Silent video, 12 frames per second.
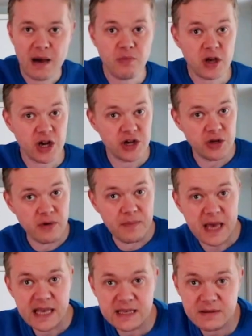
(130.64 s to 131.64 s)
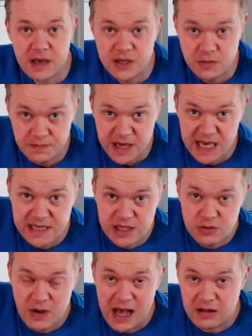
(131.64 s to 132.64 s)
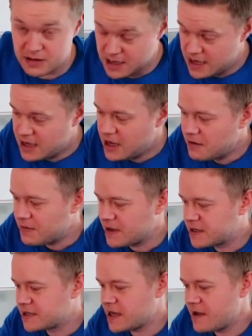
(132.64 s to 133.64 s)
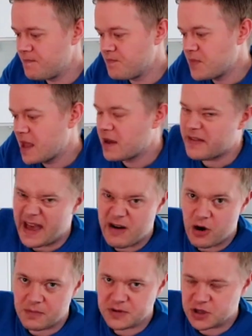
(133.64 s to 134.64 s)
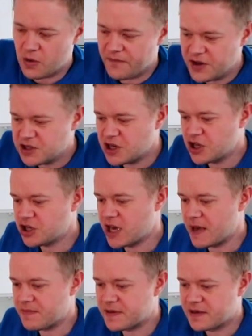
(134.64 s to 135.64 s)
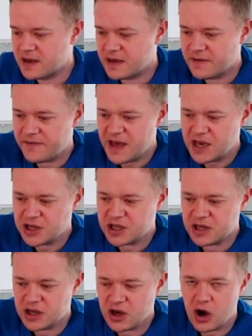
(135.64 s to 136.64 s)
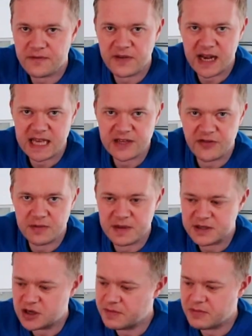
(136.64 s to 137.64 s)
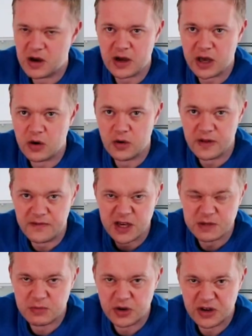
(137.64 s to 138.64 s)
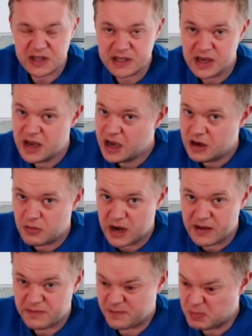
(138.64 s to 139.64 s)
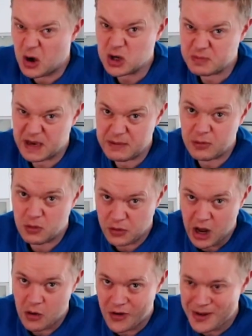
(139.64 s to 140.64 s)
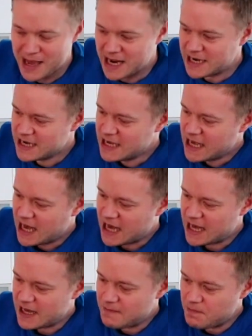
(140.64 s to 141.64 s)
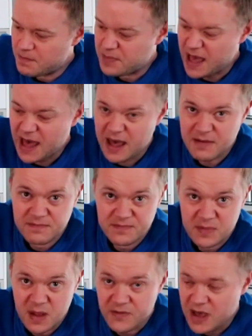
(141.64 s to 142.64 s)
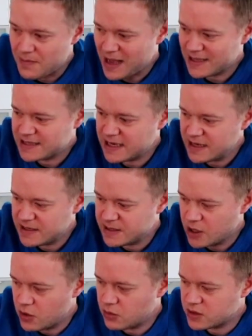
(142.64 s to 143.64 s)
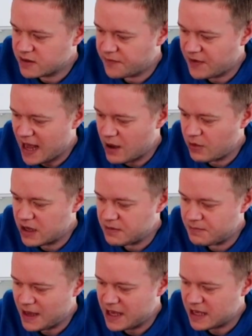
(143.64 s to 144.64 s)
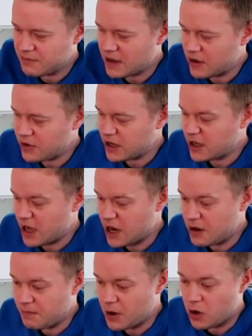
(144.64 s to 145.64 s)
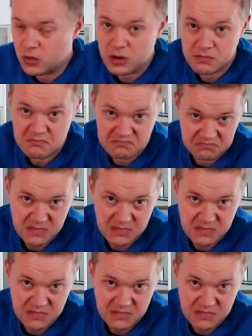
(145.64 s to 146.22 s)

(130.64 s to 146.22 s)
And we're going to do some peas as well, but they're optional. Fish and chips. Fish, cod fillets from the supermarket or the fishmongers, but posh people will know what I mean. Beer for your batter, salt, flour, baking powder and a bowl.